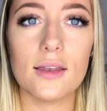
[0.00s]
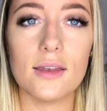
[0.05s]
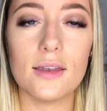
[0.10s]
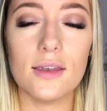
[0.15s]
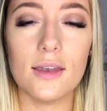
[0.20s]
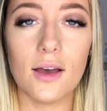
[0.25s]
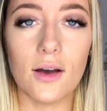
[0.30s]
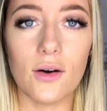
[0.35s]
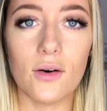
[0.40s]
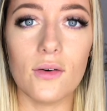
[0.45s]

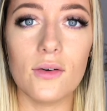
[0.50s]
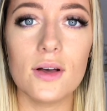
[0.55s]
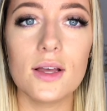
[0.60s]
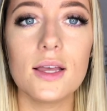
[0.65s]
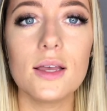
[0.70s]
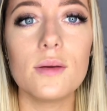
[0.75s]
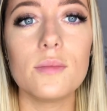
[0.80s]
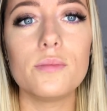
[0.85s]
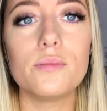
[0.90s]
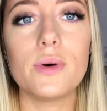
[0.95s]
No.
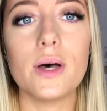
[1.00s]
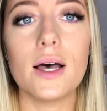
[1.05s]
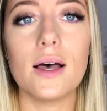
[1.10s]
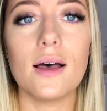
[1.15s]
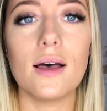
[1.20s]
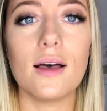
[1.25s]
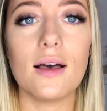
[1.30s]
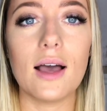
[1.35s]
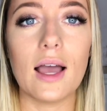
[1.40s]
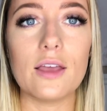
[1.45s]

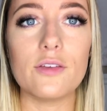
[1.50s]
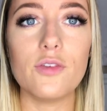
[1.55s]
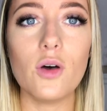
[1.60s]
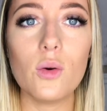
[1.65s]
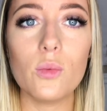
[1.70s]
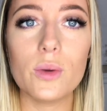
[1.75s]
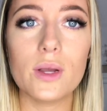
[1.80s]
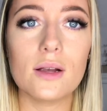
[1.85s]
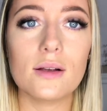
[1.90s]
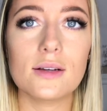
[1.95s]
But I
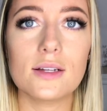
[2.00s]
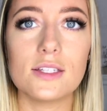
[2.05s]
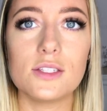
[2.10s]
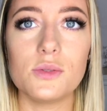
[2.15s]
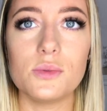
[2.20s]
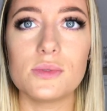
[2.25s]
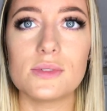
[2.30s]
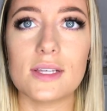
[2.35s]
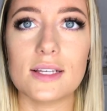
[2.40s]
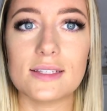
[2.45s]
felt weird because
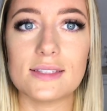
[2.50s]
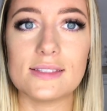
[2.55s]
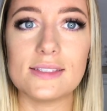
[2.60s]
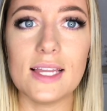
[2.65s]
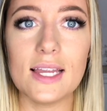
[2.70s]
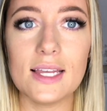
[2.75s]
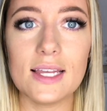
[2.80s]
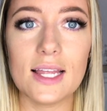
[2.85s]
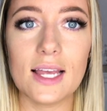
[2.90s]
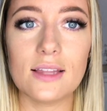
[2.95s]
he was like
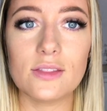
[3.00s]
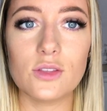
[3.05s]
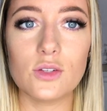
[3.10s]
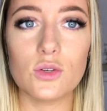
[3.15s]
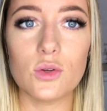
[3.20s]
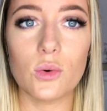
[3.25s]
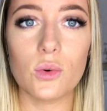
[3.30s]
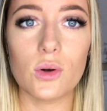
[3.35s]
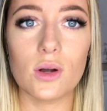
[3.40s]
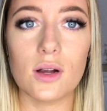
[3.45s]
standing at the
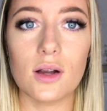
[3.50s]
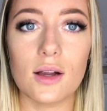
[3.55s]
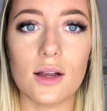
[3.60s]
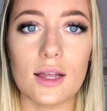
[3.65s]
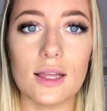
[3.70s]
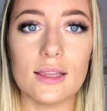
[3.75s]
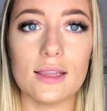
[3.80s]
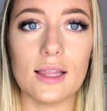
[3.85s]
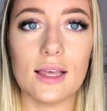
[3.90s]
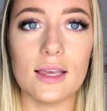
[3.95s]
door
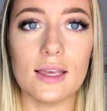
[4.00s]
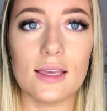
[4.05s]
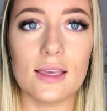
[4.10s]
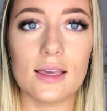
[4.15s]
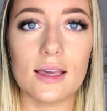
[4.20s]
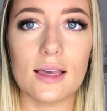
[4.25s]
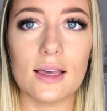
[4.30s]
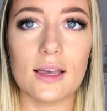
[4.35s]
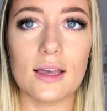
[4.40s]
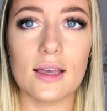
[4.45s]
and like